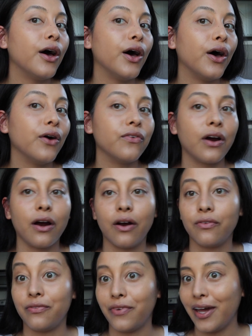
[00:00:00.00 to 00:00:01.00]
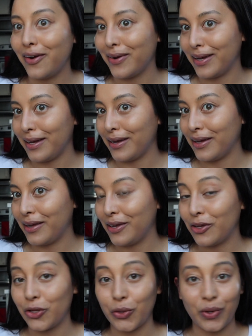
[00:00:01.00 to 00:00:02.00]
of our very
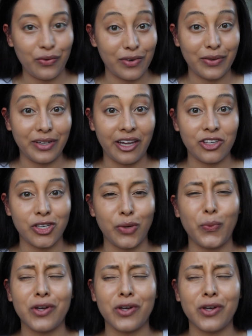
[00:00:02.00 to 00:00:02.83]
glowy foundation,